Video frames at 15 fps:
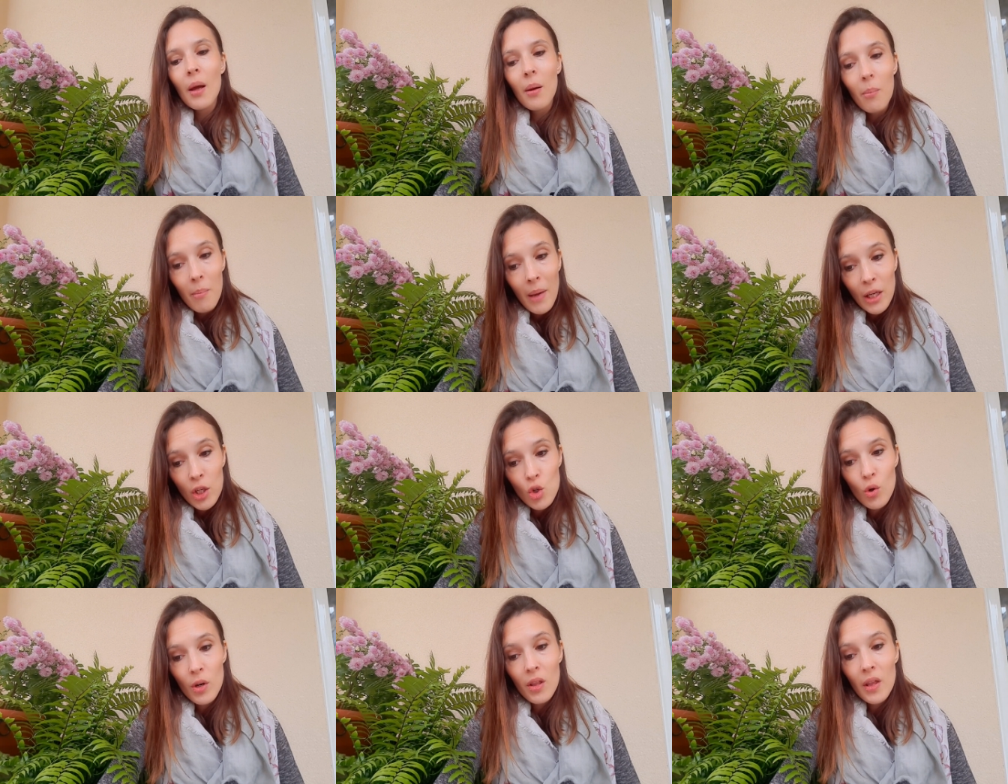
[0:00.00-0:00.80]
make
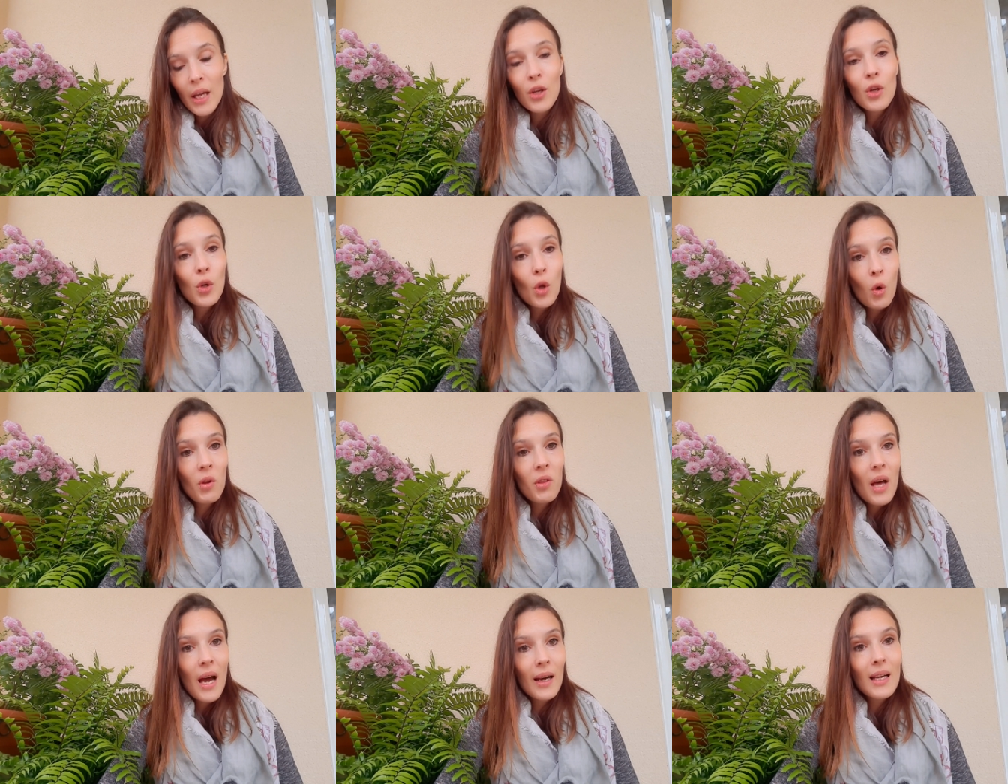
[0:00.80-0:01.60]
sure that you know
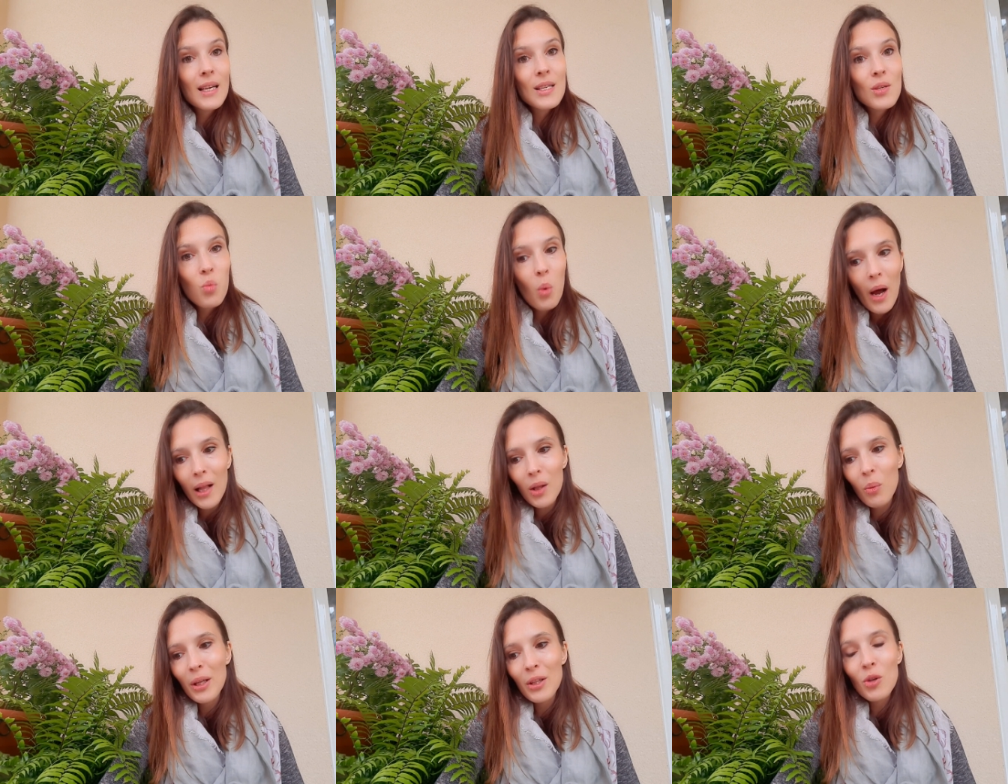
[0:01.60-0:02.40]
that as
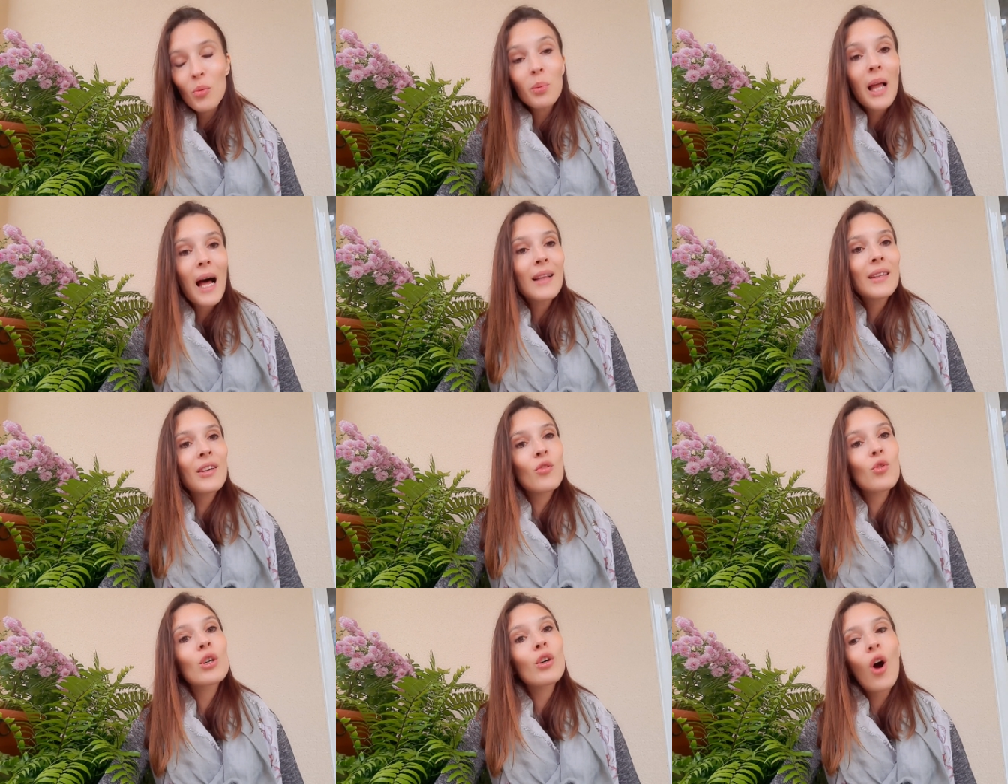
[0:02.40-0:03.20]
well when you plan
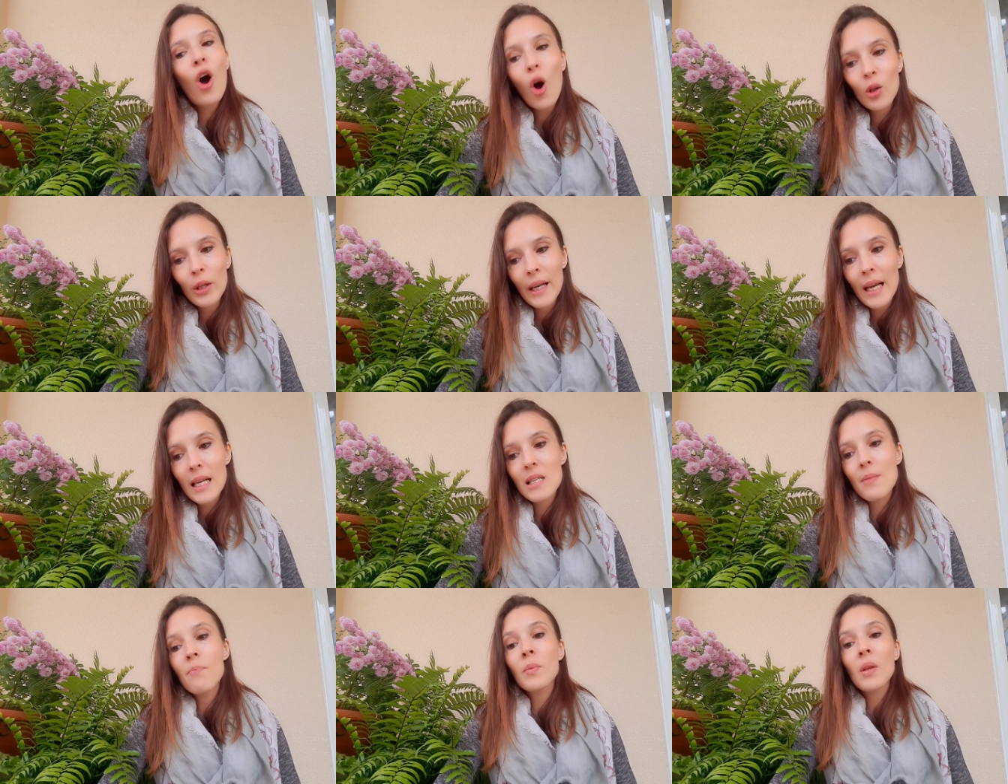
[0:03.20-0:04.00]
your holidays.